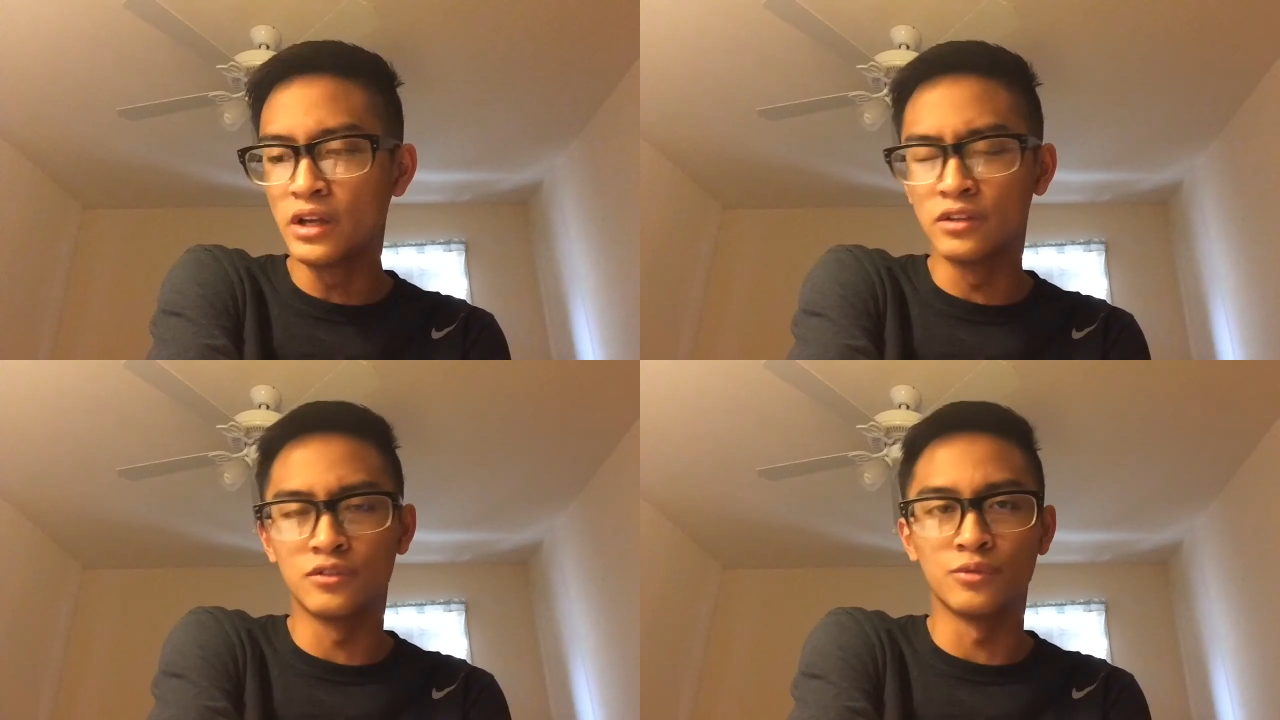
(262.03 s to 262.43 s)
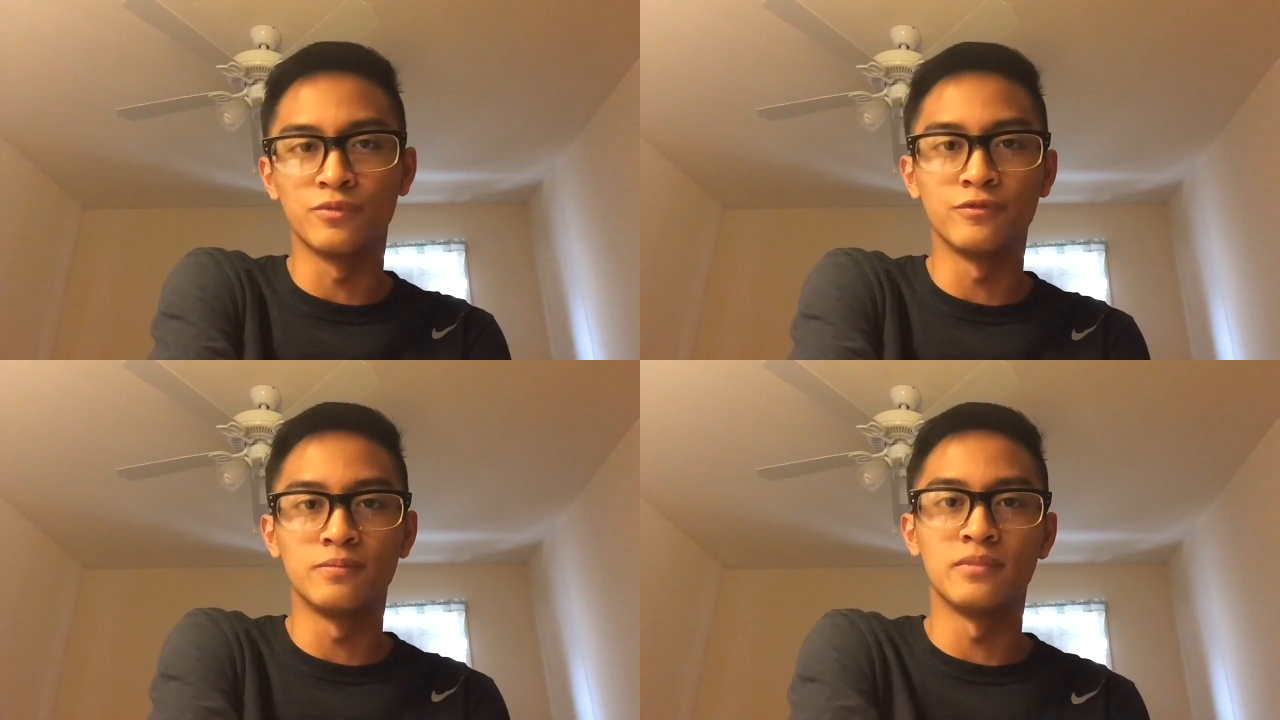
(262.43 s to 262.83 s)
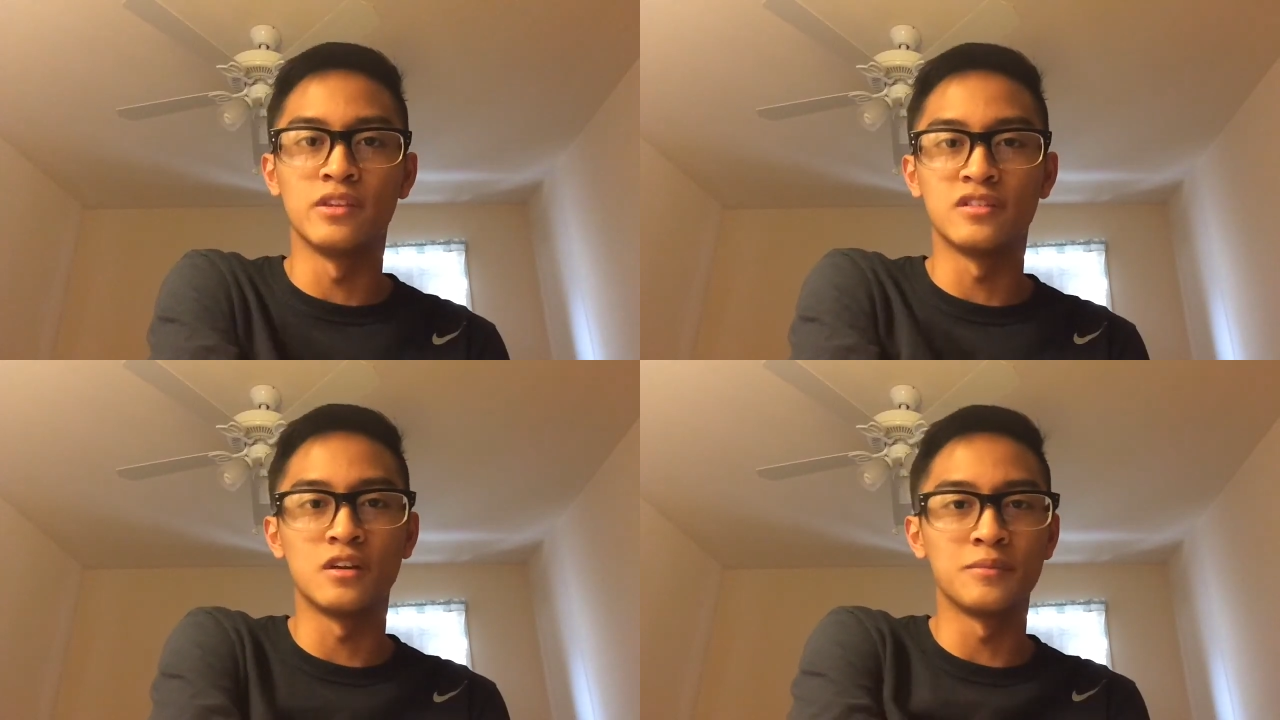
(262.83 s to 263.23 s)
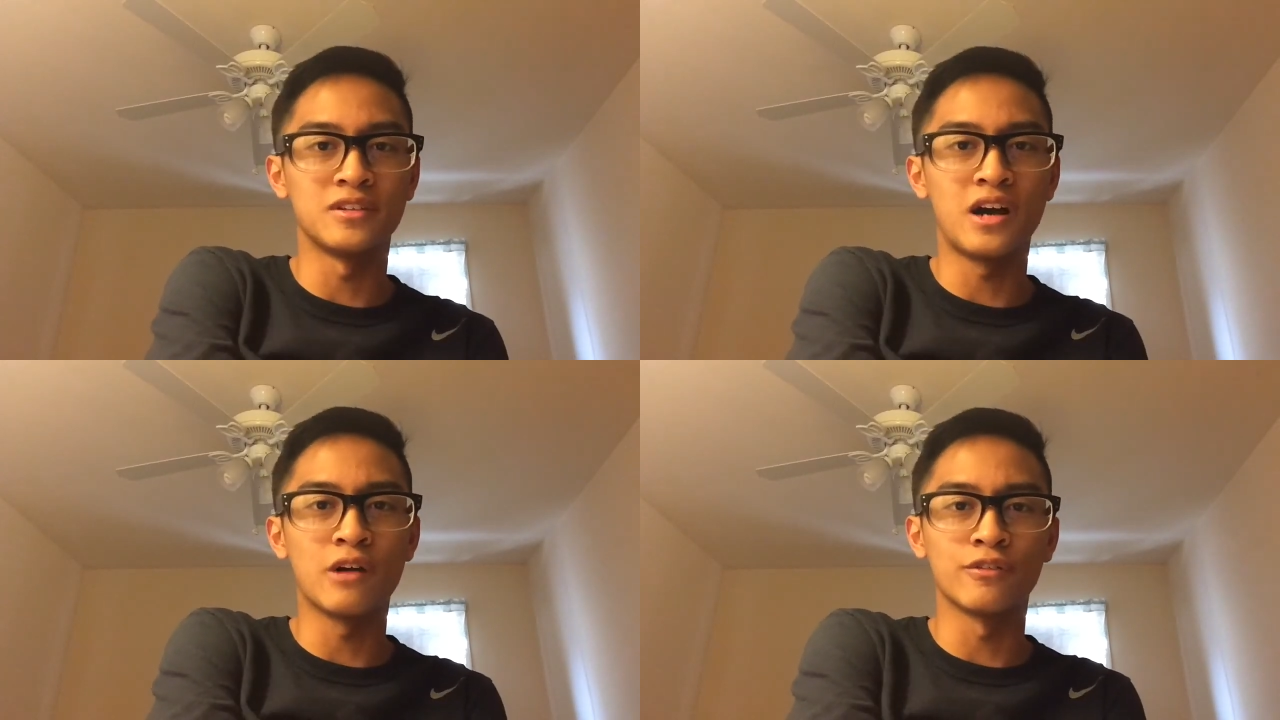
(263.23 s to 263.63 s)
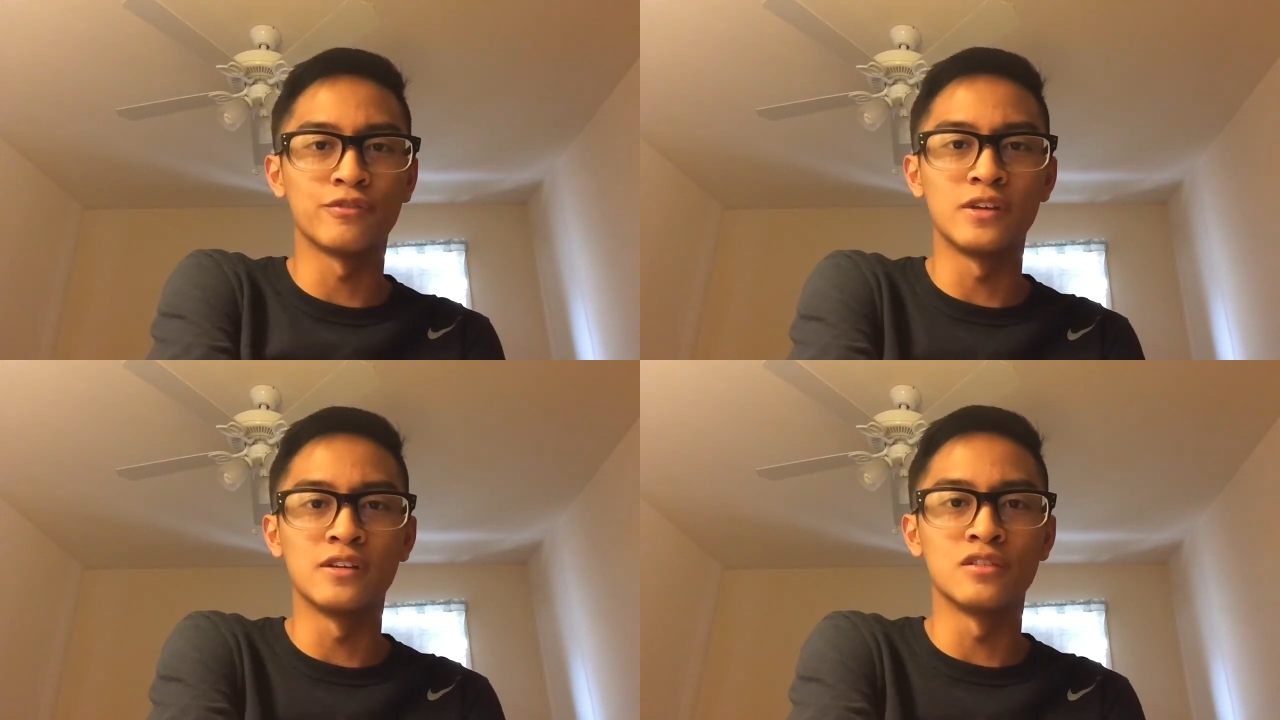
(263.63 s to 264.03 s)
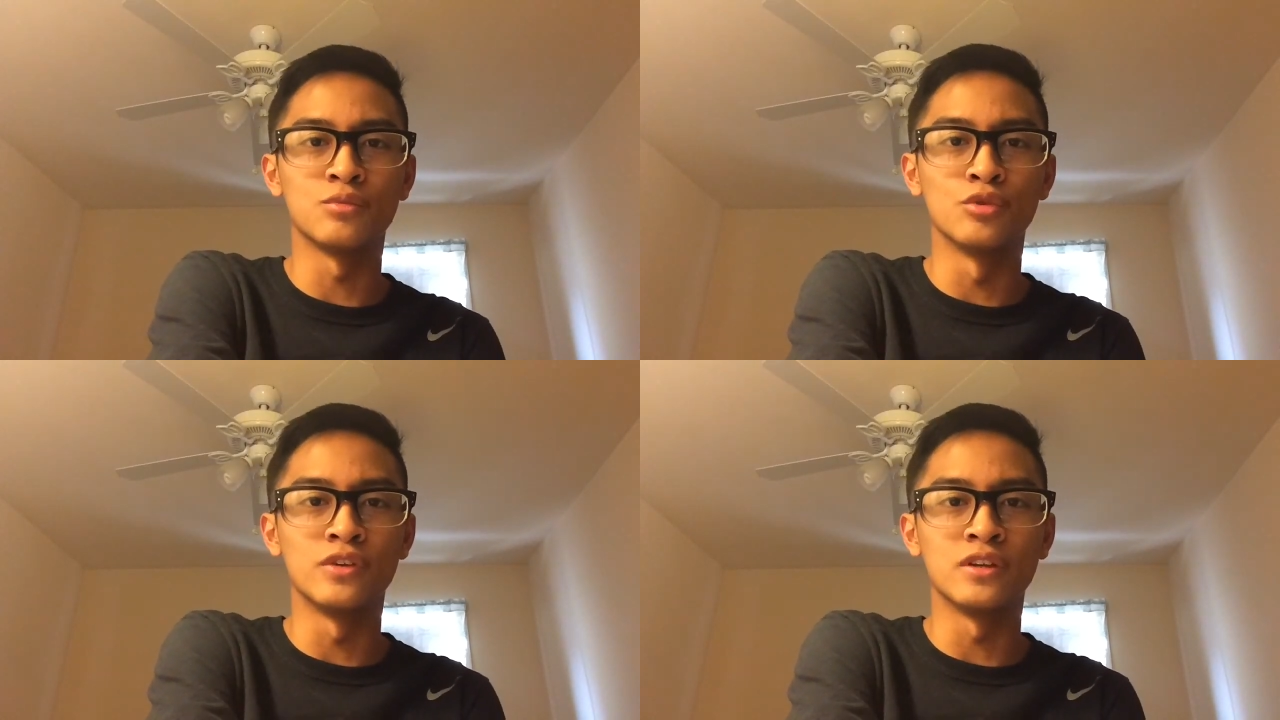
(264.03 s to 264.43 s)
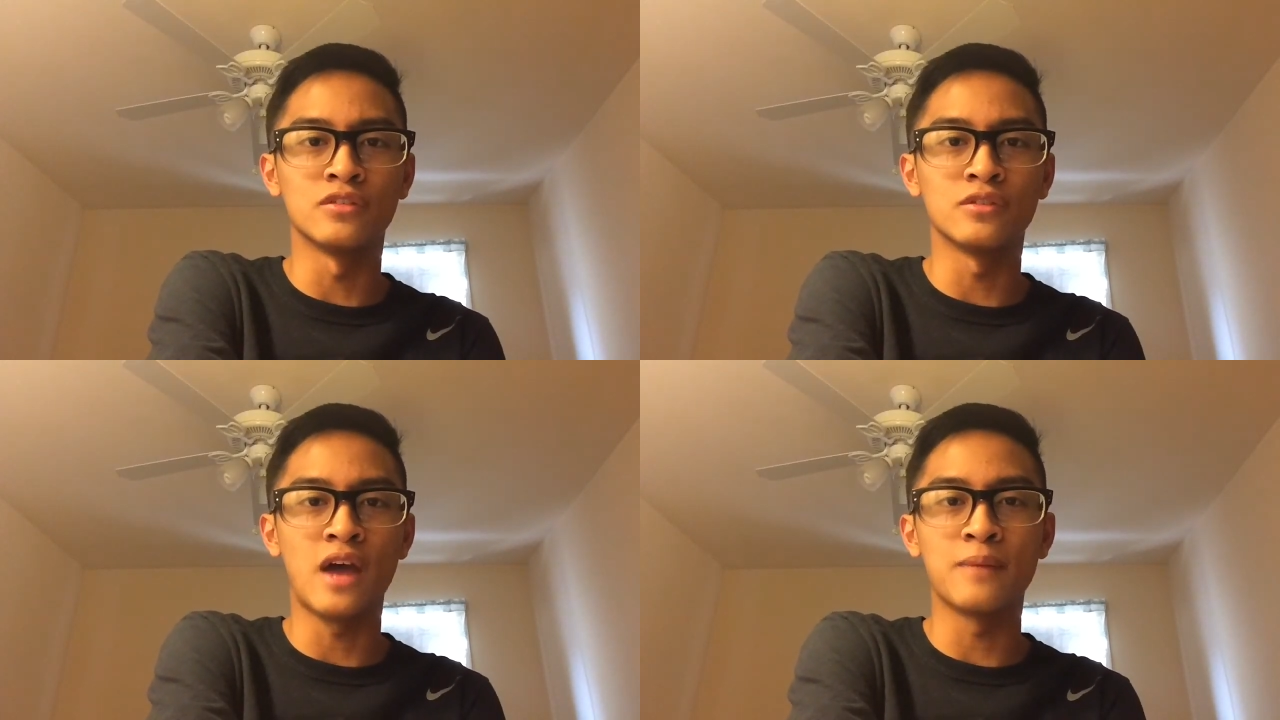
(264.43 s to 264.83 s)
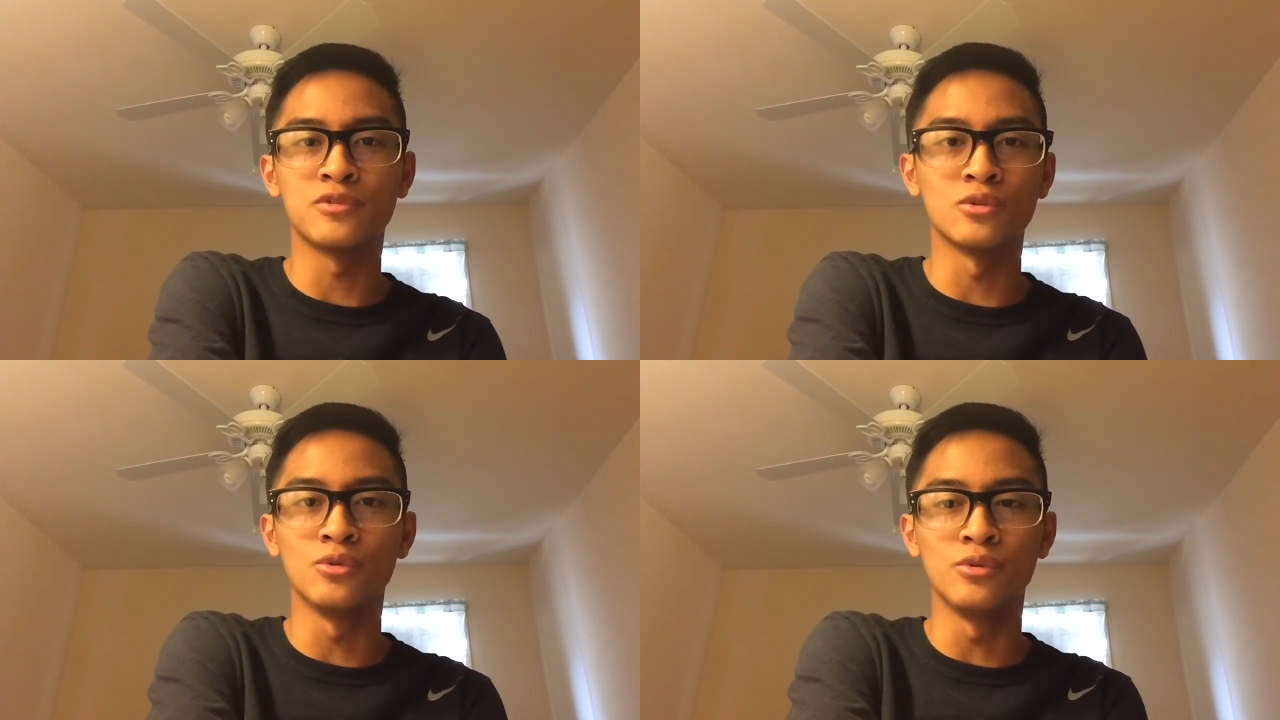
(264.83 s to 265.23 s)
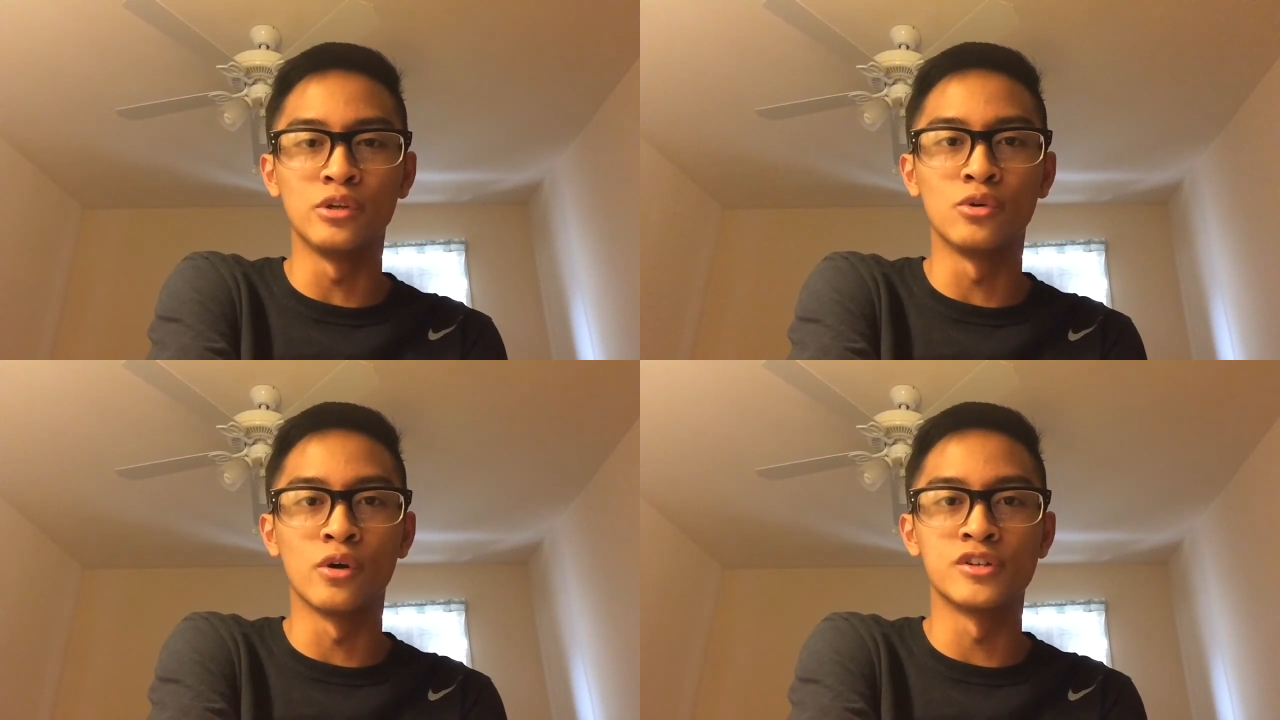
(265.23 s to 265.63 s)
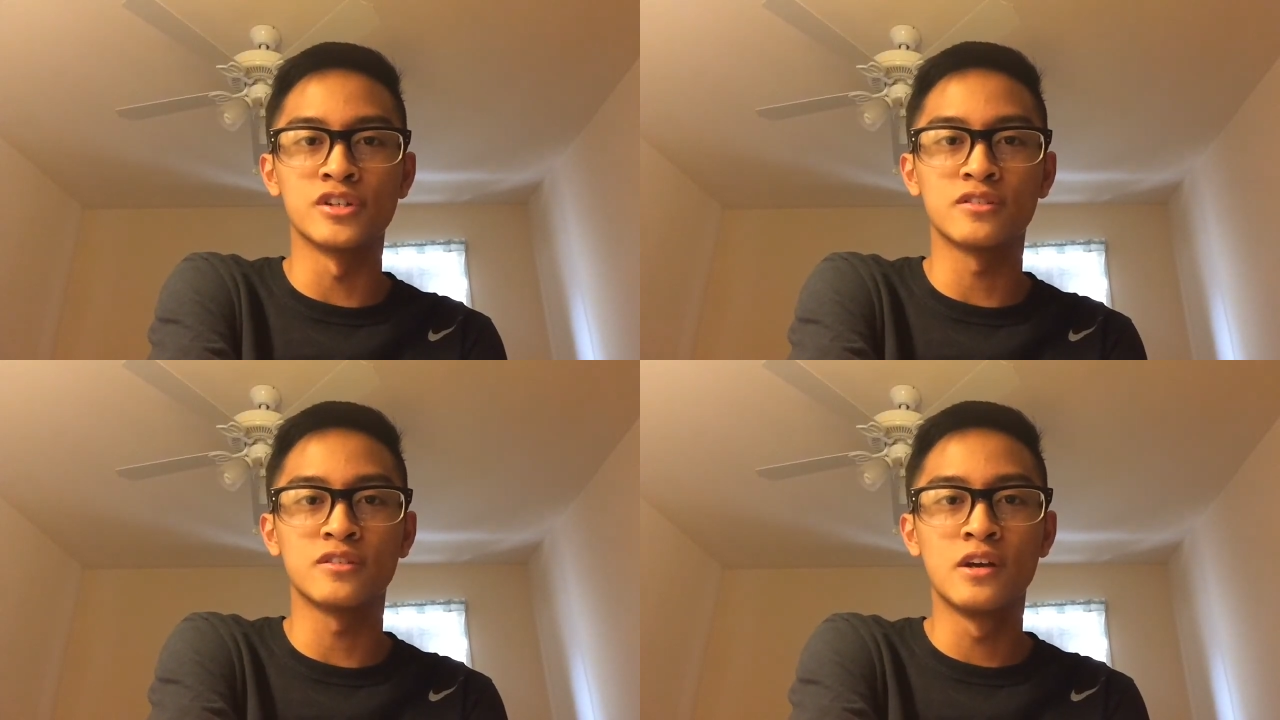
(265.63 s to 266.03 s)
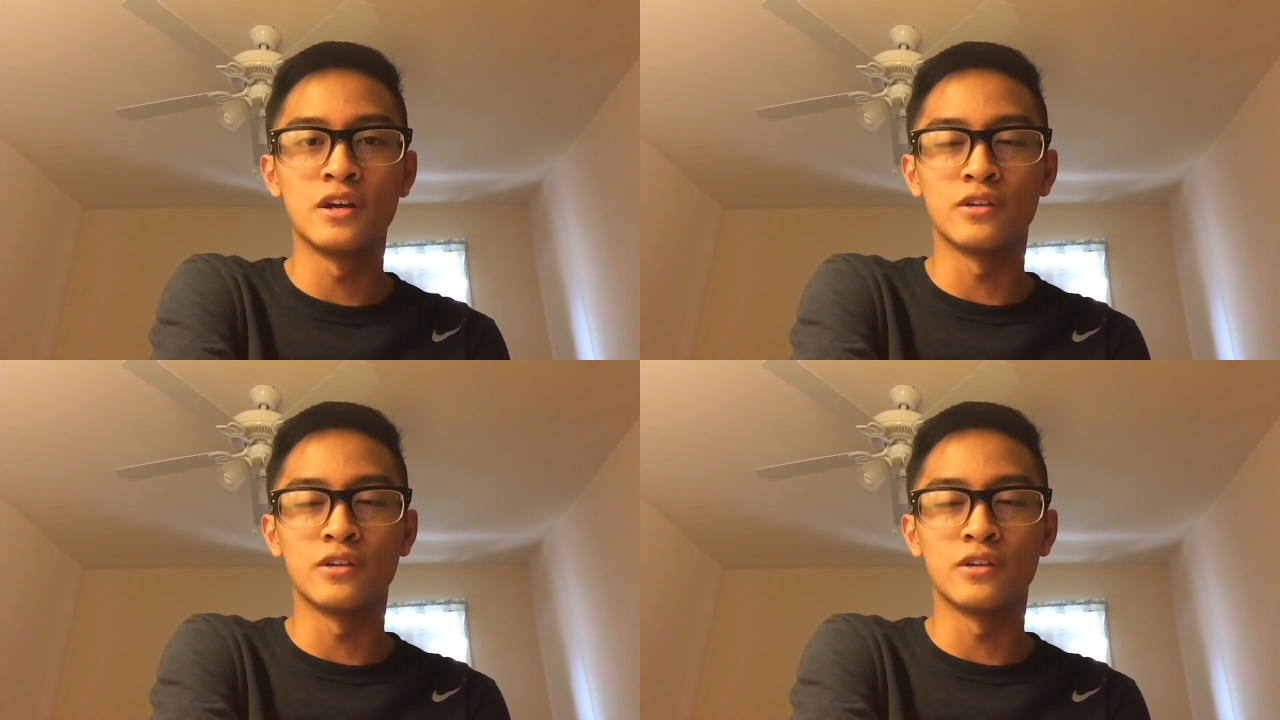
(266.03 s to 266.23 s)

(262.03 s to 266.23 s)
The cinematography in this movie is absolutely gorgeous.